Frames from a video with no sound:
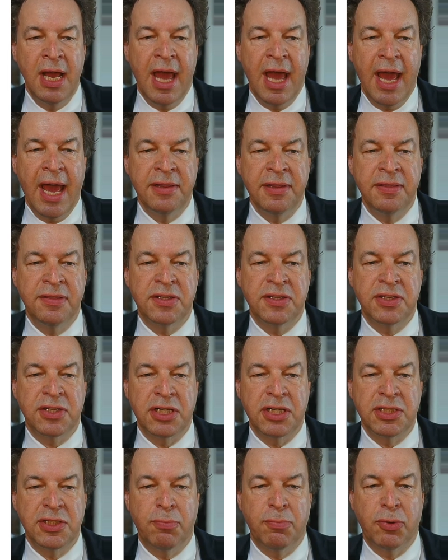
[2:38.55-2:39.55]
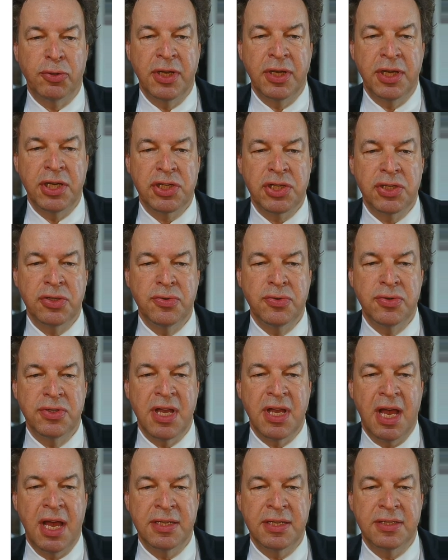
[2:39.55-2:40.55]
and the transportation to
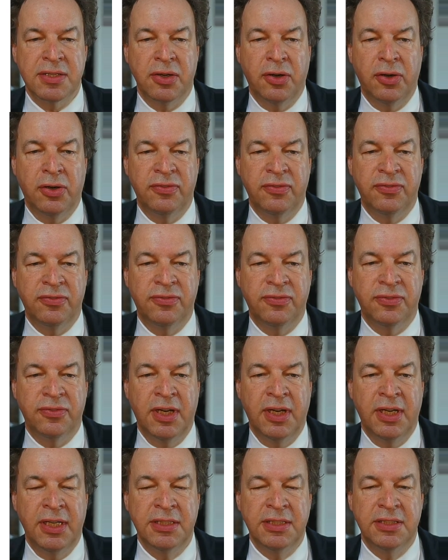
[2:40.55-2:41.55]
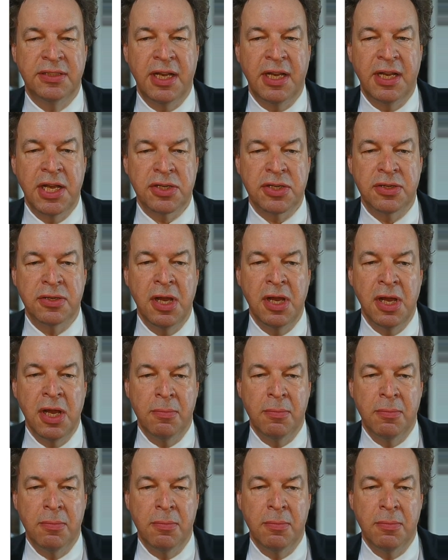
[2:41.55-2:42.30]
site of installation,